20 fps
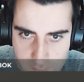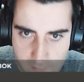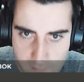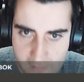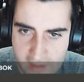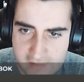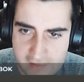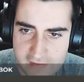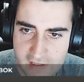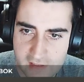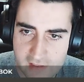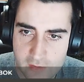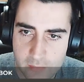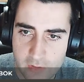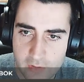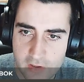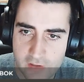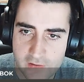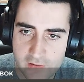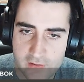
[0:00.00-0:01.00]
Attacking the
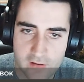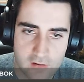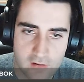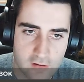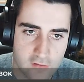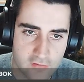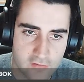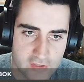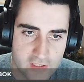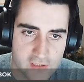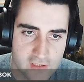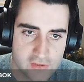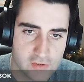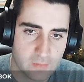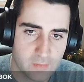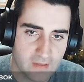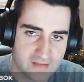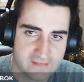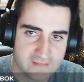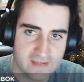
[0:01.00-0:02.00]
pawn over here, so
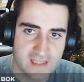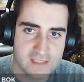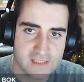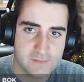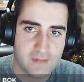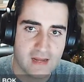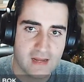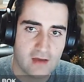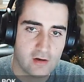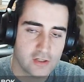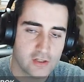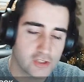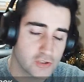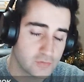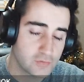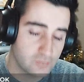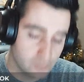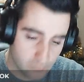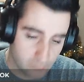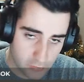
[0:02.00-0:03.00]
black takes, but now I just
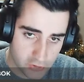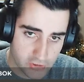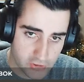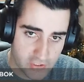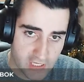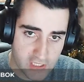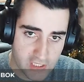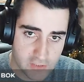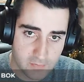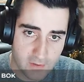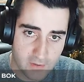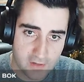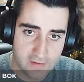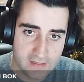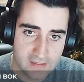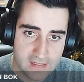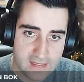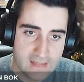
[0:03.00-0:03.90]
push the h-pawn.